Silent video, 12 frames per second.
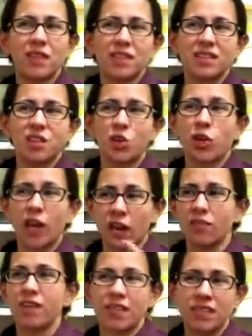That's the
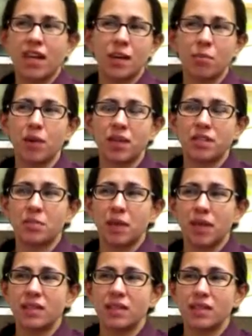creative, exciting part to
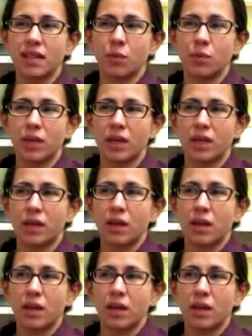me, is that we can,